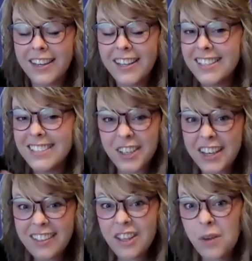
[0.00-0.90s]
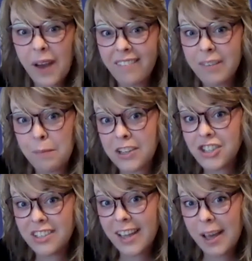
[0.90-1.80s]
Is there anything you haven't
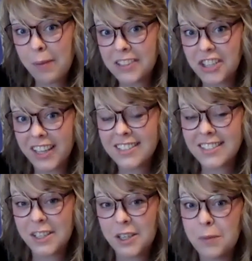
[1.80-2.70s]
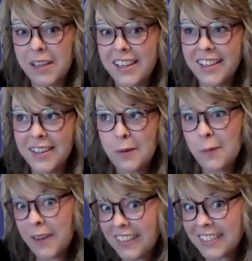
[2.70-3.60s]
mentioned yet by chance that you'd be
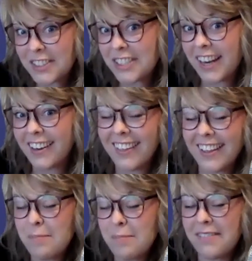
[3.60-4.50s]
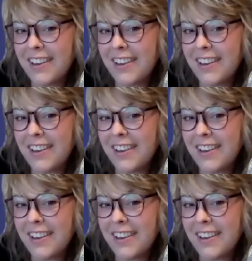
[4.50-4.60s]
willing to share, like a bit of a